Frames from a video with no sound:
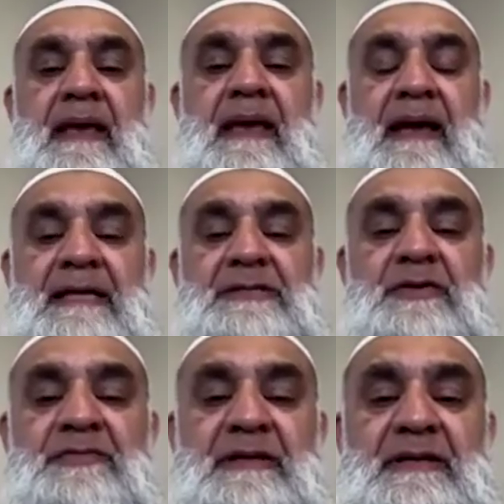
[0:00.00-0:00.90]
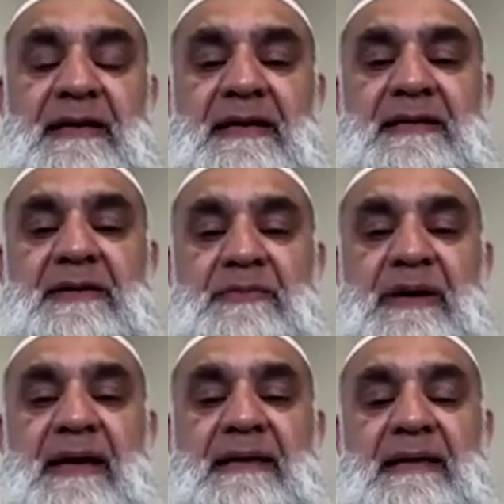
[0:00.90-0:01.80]
And as you've indicated,
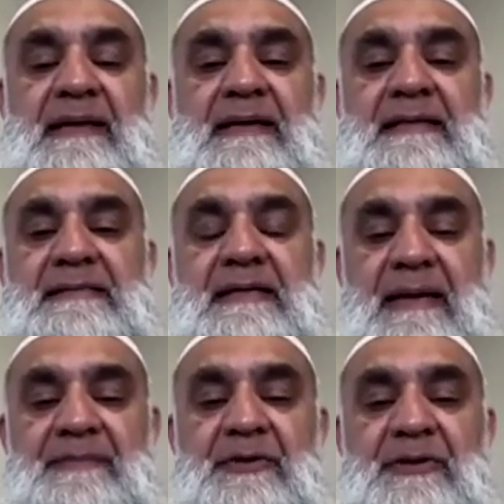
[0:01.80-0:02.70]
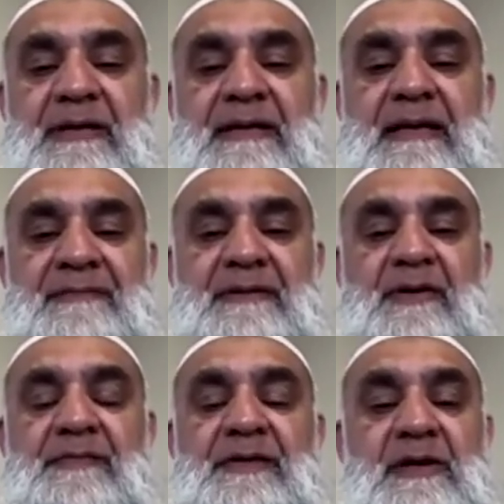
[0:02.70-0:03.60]
Kuben is the deputy governor
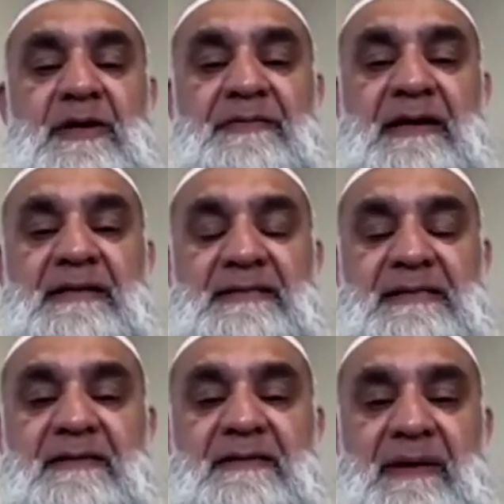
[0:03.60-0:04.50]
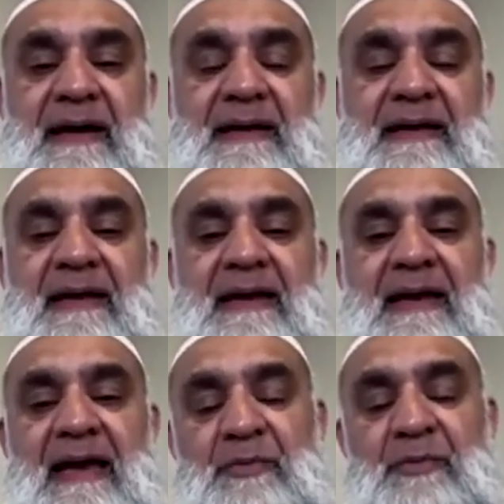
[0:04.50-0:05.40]
of the South African Reserve Bank.
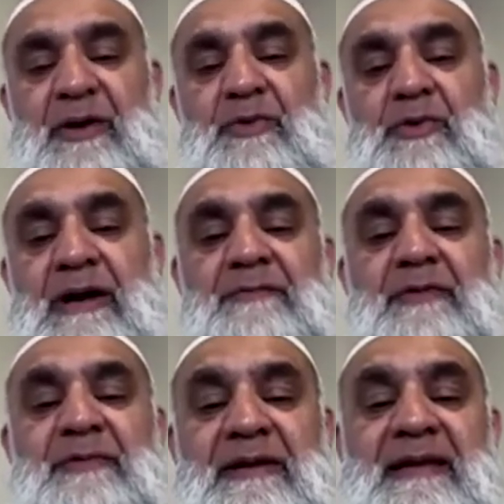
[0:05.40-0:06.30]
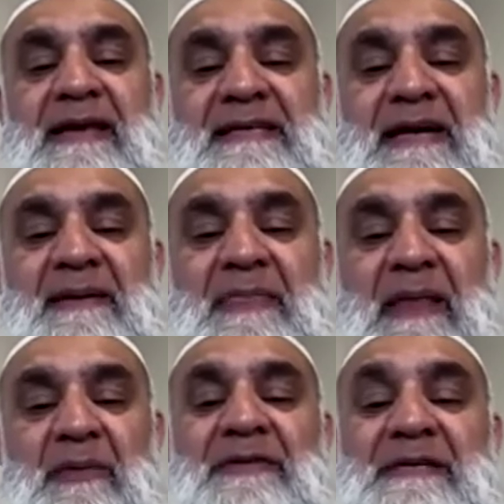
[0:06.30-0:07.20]
And we who come from Lenasia
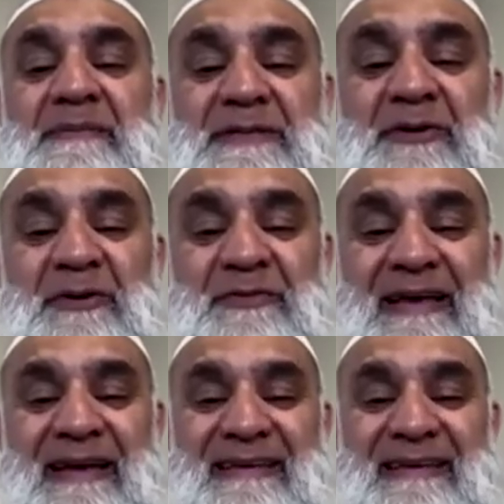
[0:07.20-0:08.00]
we are very proud of that.